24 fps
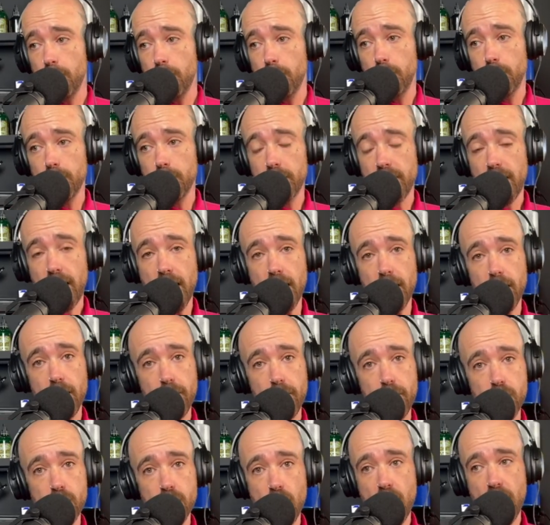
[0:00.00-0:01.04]
yeah,
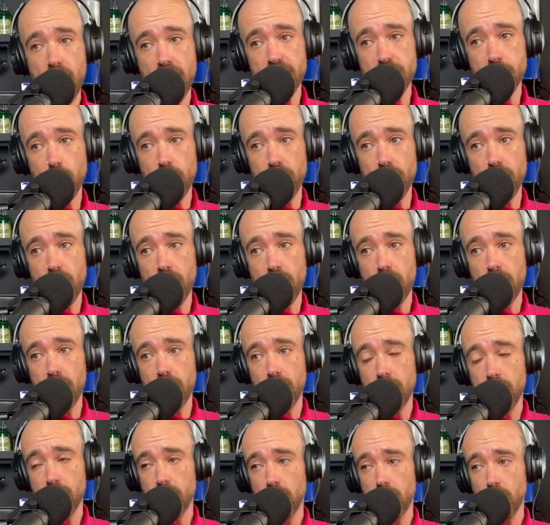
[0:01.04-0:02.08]
if you guys wanna
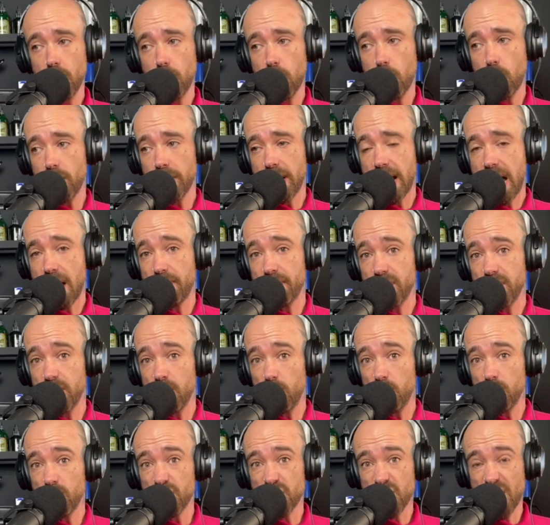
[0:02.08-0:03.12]
have a
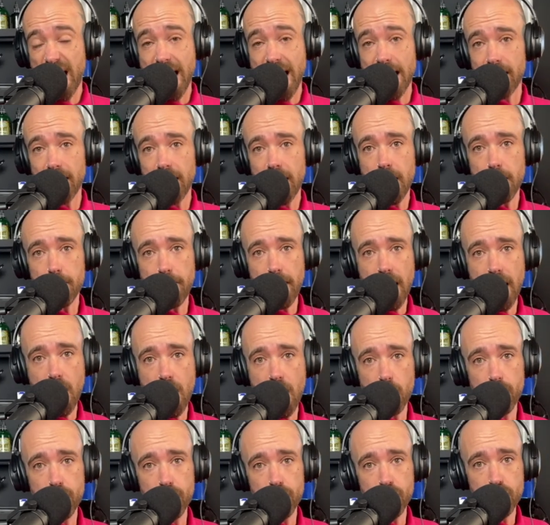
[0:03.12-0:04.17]
little chat
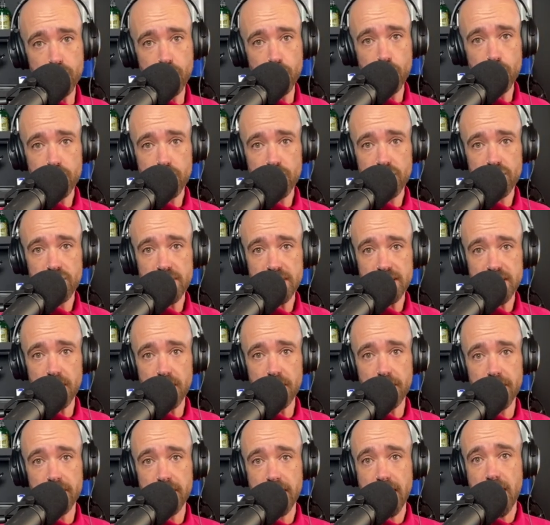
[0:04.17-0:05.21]
about producers and
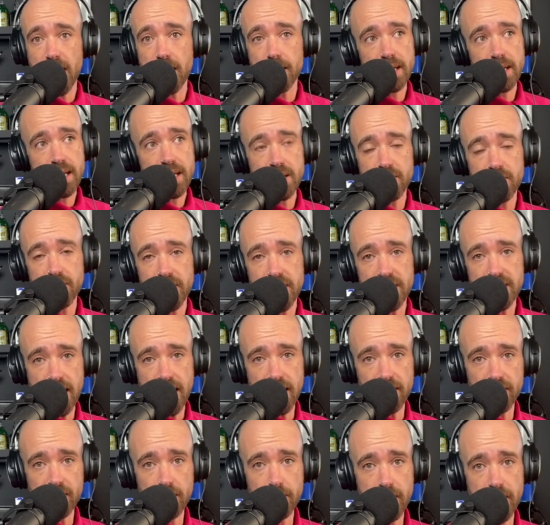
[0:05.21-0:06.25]
stuff and that, listen, reach
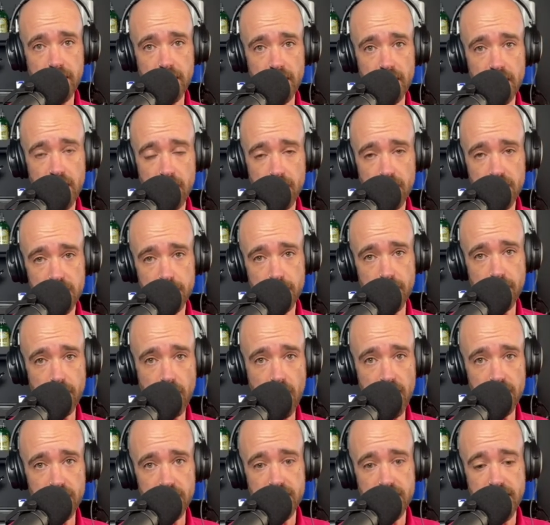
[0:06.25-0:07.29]
out to me and I can give you some
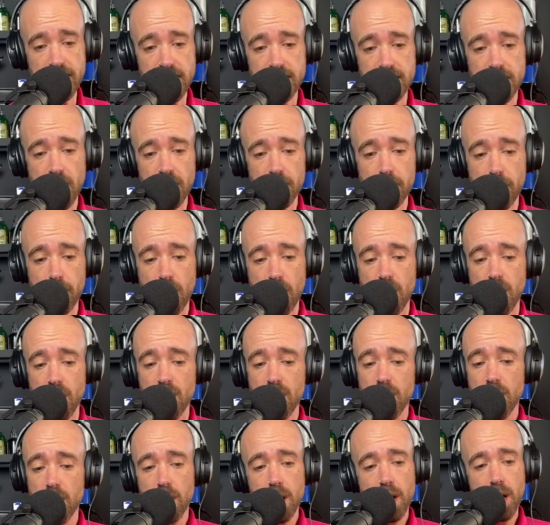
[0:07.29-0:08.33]
advice on that stuff. But
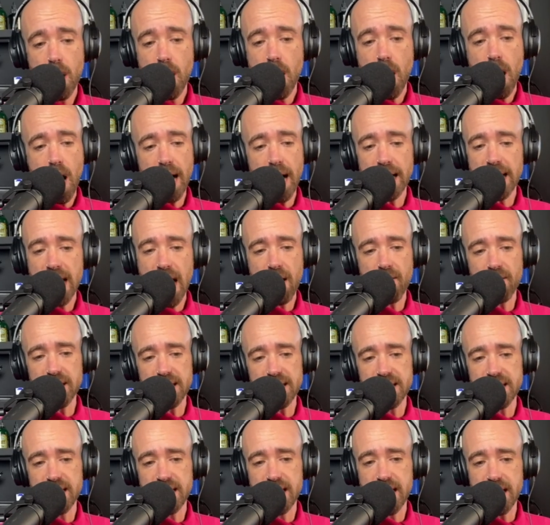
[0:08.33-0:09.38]
I
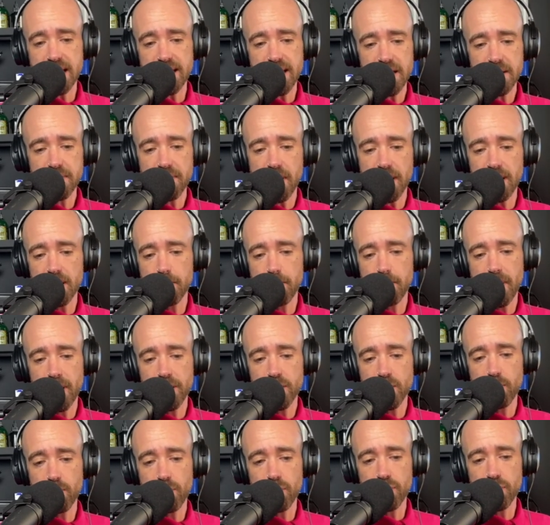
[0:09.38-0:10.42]
guarantee there's fucking
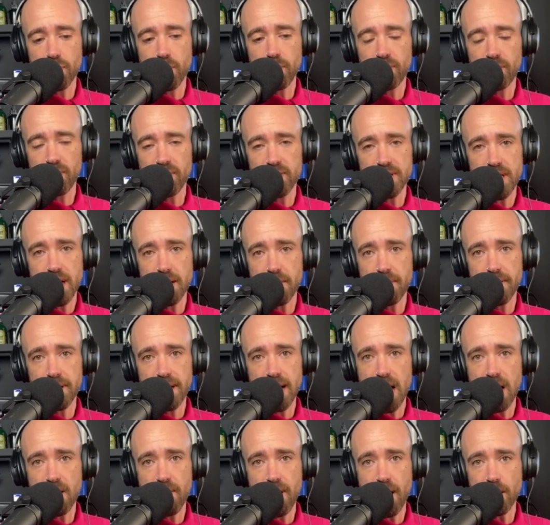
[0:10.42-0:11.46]
bedroom producers and stuff and
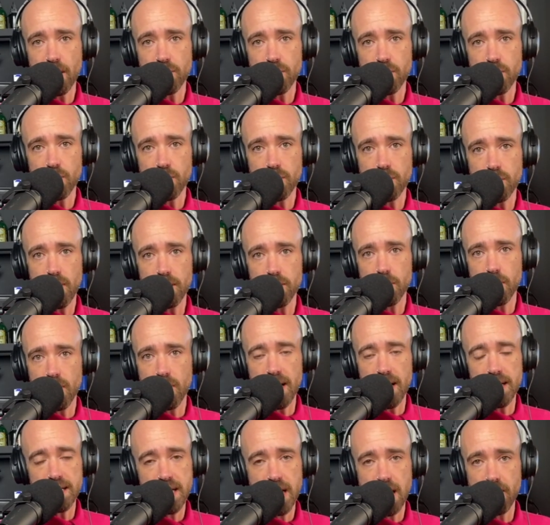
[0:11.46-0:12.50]
that around your
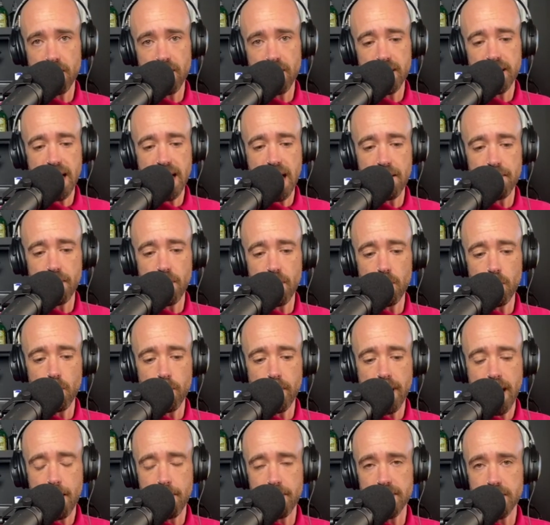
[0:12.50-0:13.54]
guys' area and that will
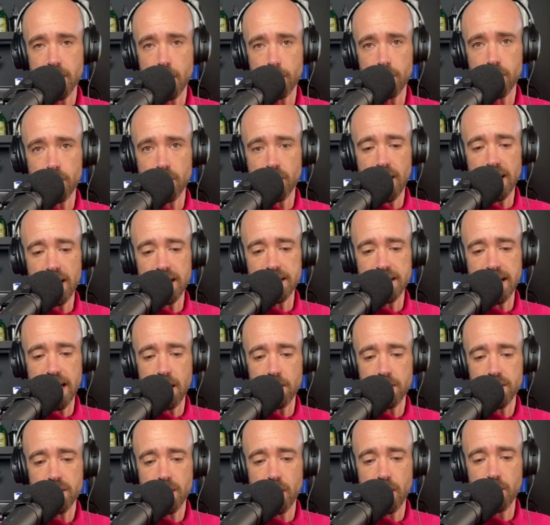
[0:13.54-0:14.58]
be happy to help you guys
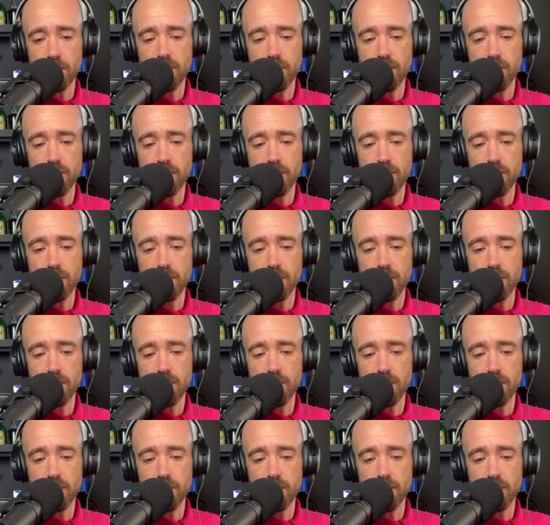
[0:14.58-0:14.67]
out. So